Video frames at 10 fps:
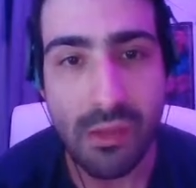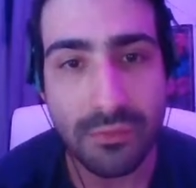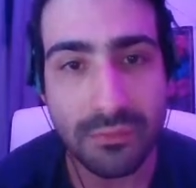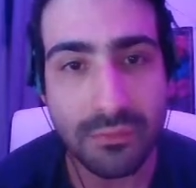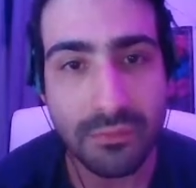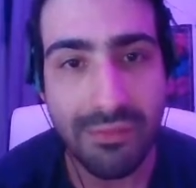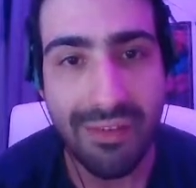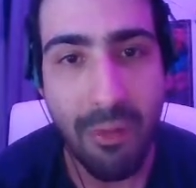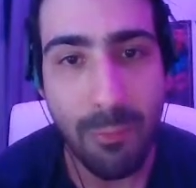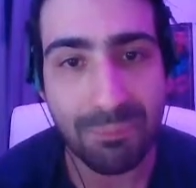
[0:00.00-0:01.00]
I'm going to get the
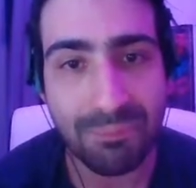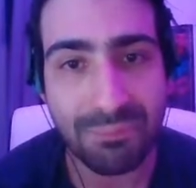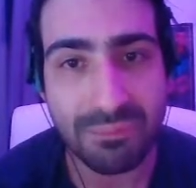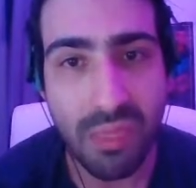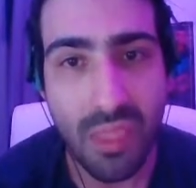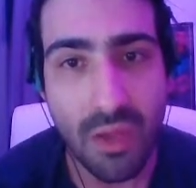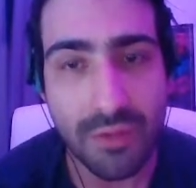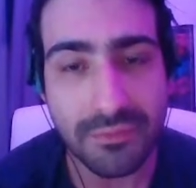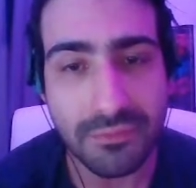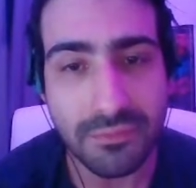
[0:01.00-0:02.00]
spice back out
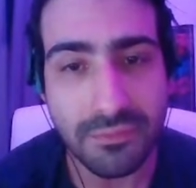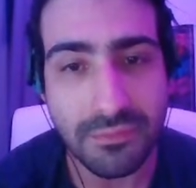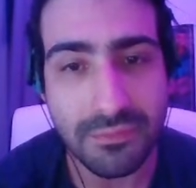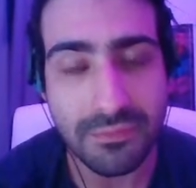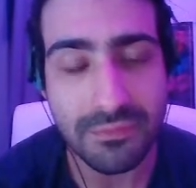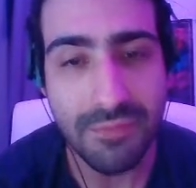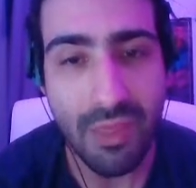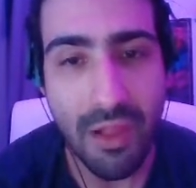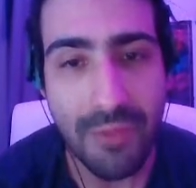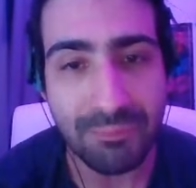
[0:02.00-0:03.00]
now and add a little bit
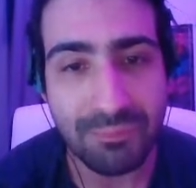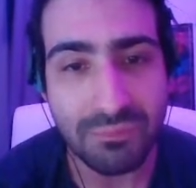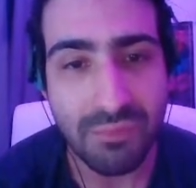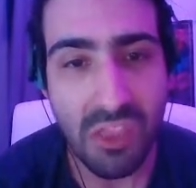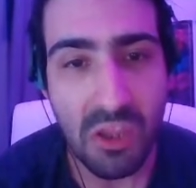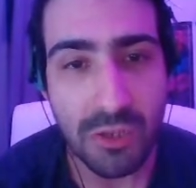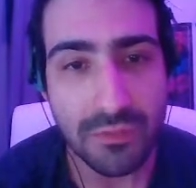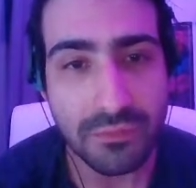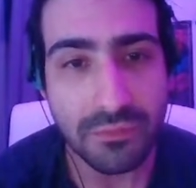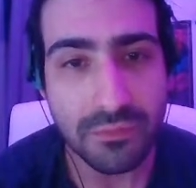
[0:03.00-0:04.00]
of garlic powder
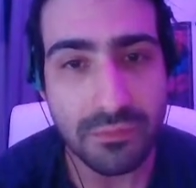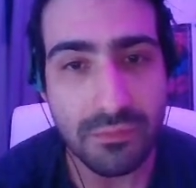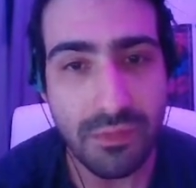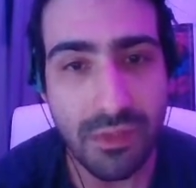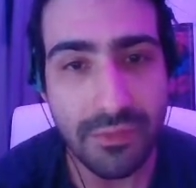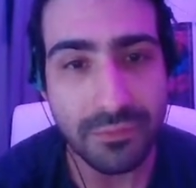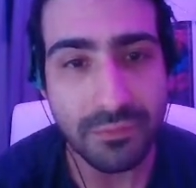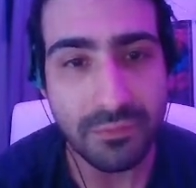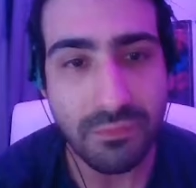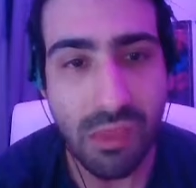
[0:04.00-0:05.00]
here. This is going to give
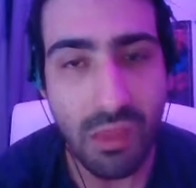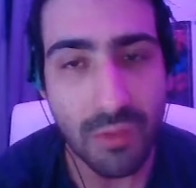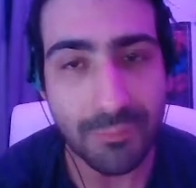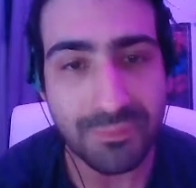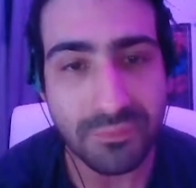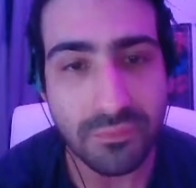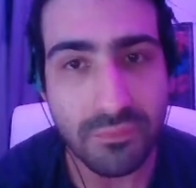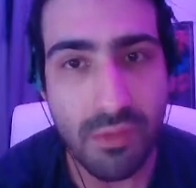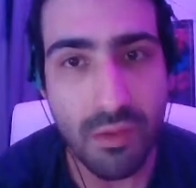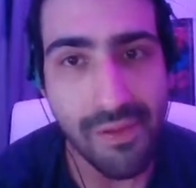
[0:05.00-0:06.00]
the pizza a nice
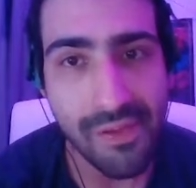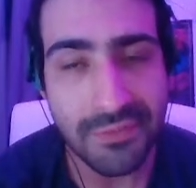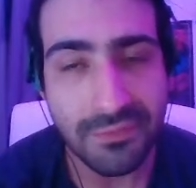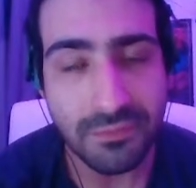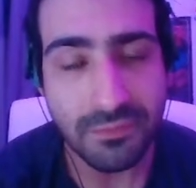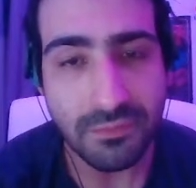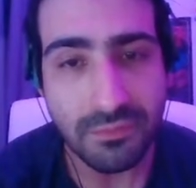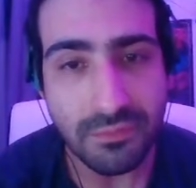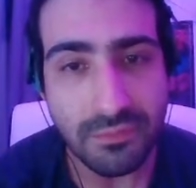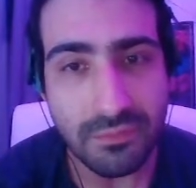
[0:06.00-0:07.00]
garlic flavor, so
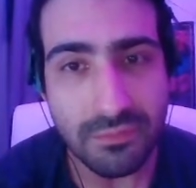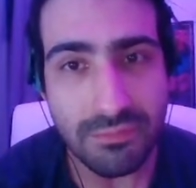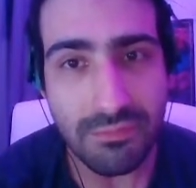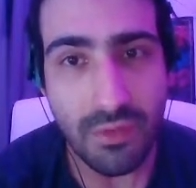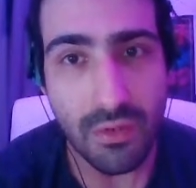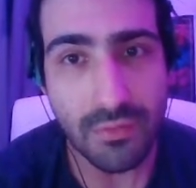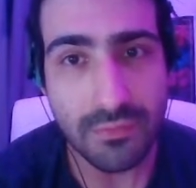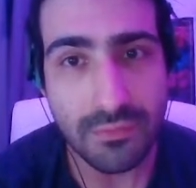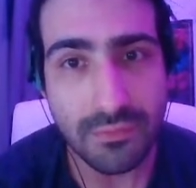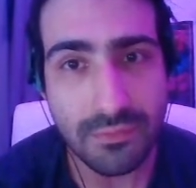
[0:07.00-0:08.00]
skip it if you're a
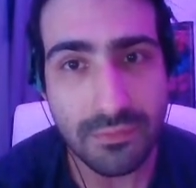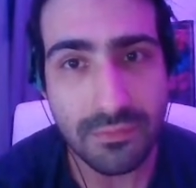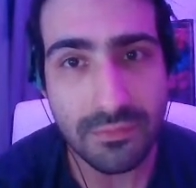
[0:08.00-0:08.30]
vampire.